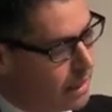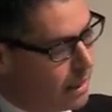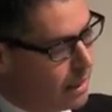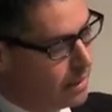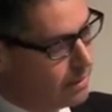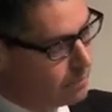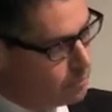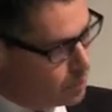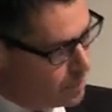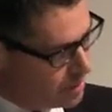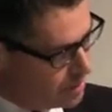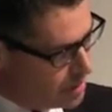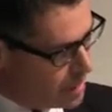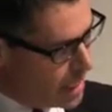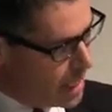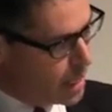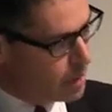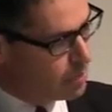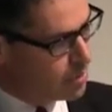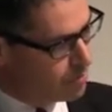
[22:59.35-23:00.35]
Uh, with
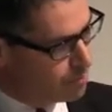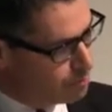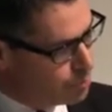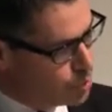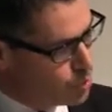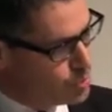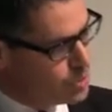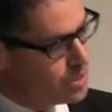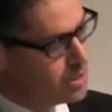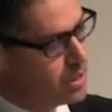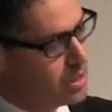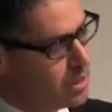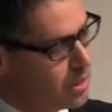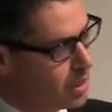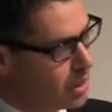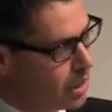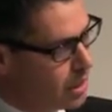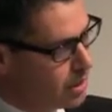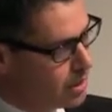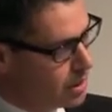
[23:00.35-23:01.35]
the aim of
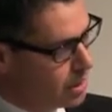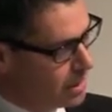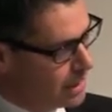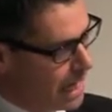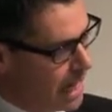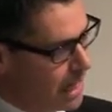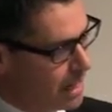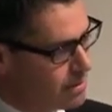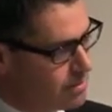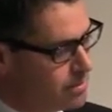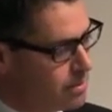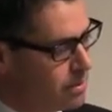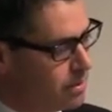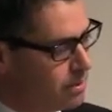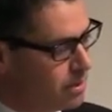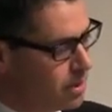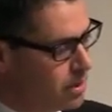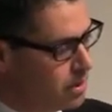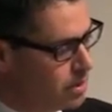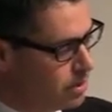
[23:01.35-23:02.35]
boosting and
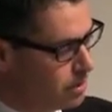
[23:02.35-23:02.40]
enhancing the